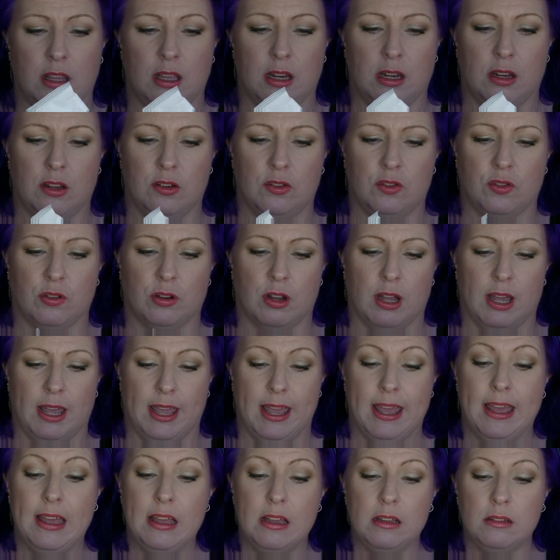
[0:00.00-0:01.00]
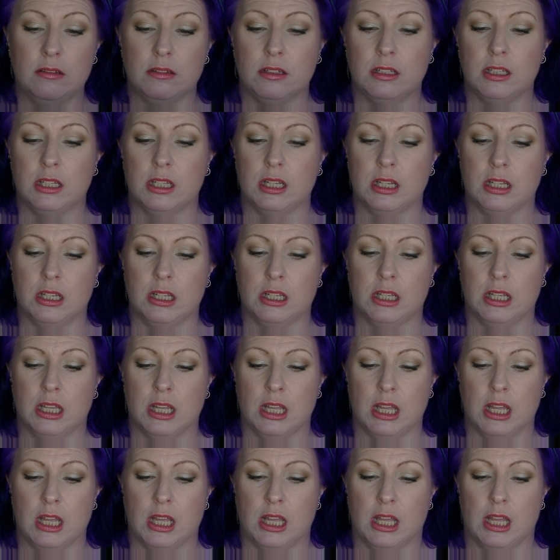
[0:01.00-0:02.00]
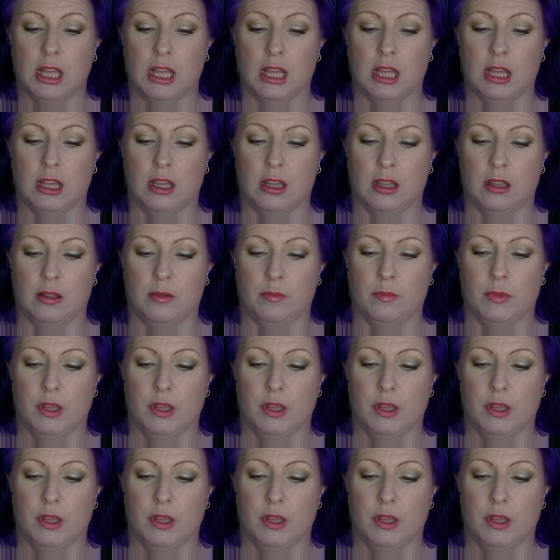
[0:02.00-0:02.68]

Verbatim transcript: they don't dry out. Um,